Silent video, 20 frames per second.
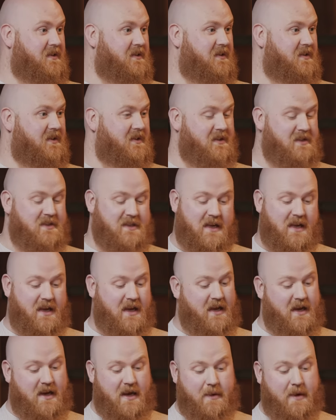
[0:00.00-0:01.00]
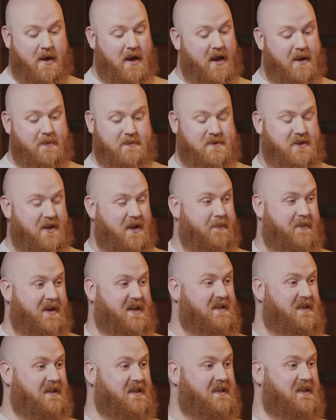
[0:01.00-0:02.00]
It's absolutely
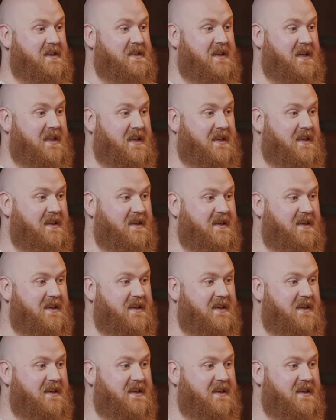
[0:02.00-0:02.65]
amazing to see.